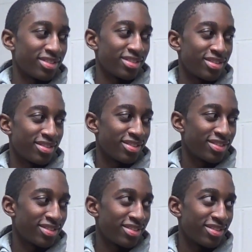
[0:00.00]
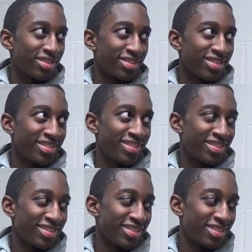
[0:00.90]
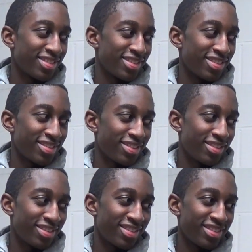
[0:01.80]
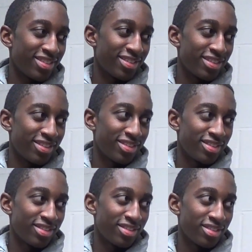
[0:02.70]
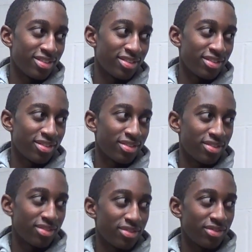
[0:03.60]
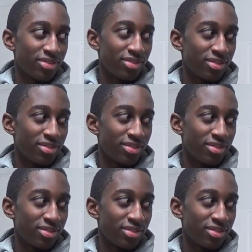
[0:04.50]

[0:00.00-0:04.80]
This person isn't speaking.